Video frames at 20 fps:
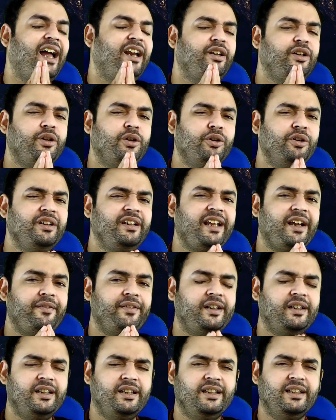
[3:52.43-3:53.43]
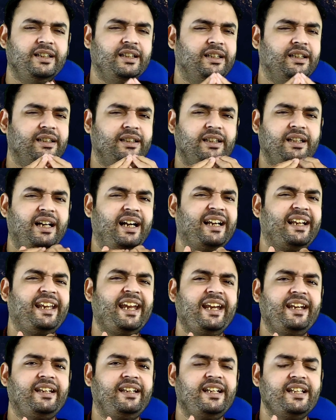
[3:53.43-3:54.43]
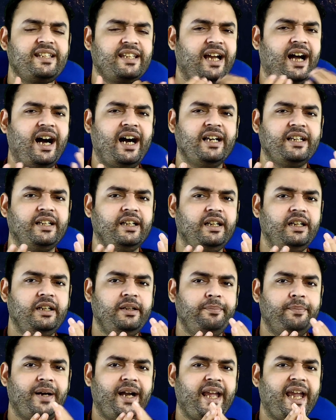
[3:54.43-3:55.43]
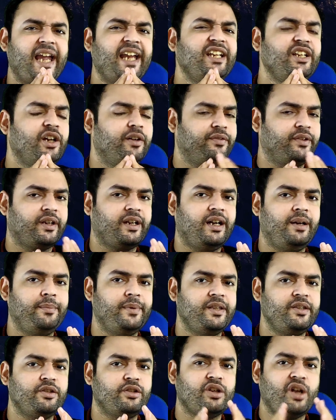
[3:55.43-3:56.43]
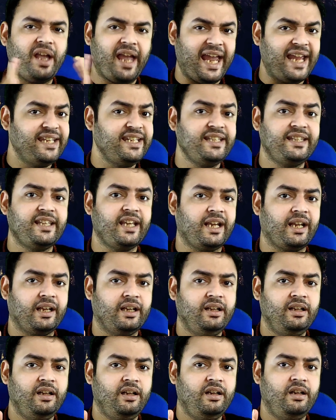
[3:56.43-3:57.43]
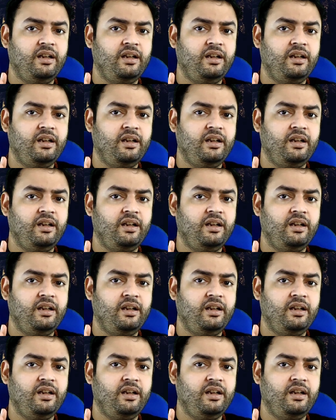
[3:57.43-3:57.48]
And don't ever get disheartened by any of the comments or anything,